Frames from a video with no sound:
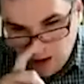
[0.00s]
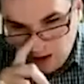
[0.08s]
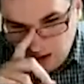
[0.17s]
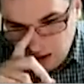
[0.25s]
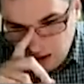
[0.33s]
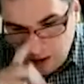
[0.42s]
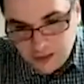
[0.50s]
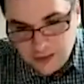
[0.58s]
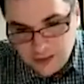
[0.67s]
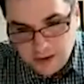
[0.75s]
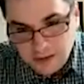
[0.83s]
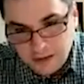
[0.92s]
And
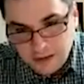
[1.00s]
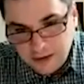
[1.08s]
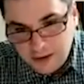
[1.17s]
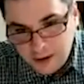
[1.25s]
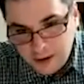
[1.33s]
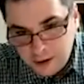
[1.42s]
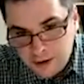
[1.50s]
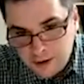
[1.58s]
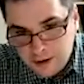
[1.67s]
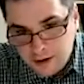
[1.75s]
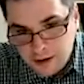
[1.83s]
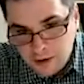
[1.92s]
here,
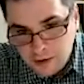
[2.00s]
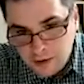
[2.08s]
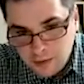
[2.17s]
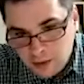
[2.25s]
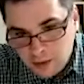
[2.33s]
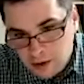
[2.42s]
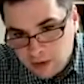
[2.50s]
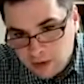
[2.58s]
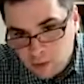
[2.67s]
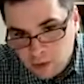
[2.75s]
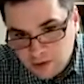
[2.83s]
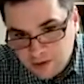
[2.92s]

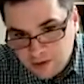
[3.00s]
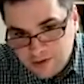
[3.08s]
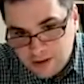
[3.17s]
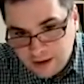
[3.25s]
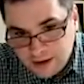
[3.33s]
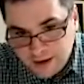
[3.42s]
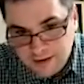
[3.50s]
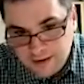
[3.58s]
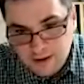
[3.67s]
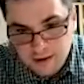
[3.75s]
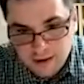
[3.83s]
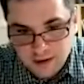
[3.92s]
what is the idea?
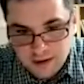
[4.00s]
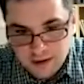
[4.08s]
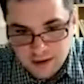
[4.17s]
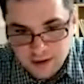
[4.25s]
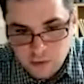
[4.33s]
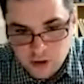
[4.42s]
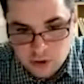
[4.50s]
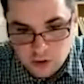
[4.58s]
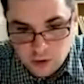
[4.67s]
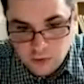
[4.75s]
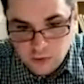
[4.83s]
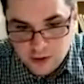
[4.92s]
We should
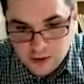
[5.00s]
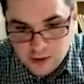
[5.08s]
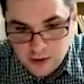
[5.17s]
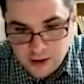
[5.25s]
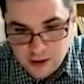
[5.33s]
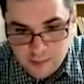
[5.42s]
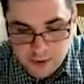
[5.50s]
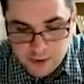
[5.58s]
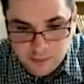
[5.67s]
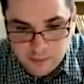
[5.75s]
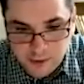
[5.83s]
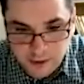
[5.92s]
already
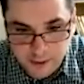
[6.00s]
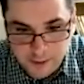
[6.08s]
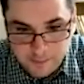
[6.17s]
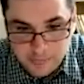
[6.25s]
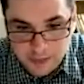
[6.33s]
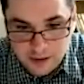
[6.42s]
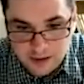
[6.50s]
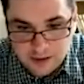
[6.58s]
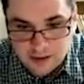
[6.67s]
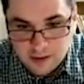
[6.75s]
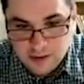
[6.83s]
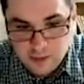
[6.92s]
prepare
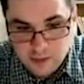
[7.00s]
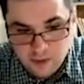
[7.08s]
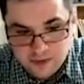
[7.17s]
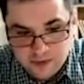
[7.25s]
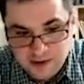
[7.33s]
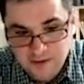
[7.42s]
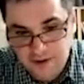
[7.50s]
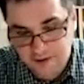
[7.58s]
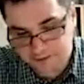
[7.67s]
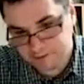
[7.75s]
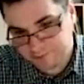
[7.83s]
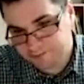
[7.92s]
the move c5.
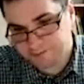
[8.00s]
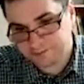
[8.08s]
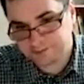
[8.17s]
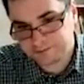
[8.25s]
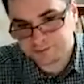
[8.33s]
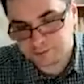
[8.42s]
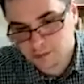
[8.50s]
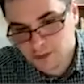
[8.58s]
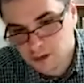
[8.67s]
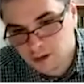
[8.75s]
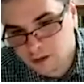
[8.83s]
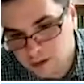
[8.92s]

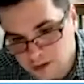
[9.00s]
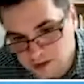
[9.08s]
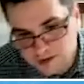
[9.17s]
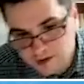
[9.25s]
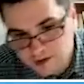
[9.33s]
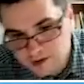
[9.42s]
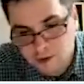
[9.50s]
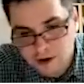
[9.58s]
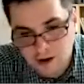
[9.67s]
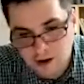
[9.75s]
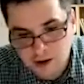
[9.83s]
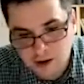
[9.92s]
This is
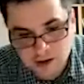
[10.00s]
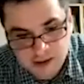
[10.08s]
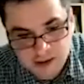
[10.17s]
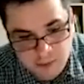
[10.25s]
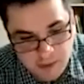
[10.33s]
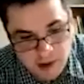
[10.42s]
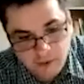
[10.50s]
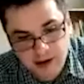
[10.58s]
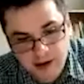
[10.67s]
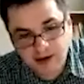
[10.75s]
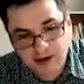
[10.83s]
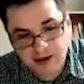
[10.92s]
our typical idea
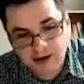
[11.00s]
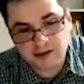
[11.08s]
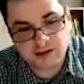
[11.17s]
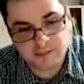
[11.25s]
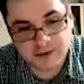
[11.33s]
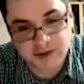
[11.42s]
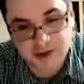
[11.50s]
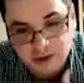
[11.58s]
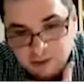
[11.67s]
in this position.